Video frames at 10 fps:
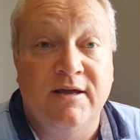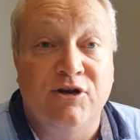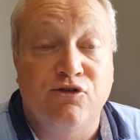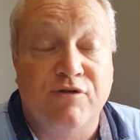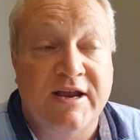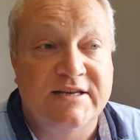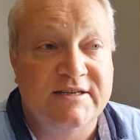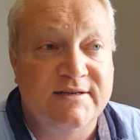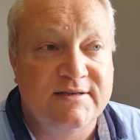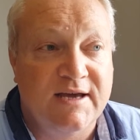in
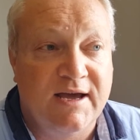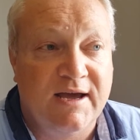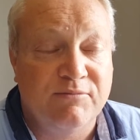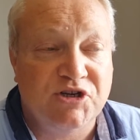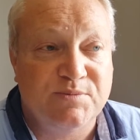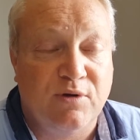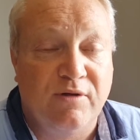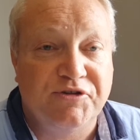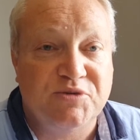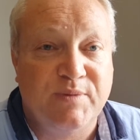transit, um, just
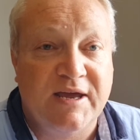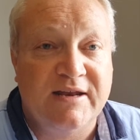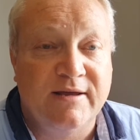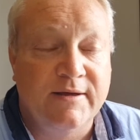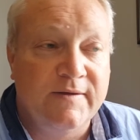behind the speed.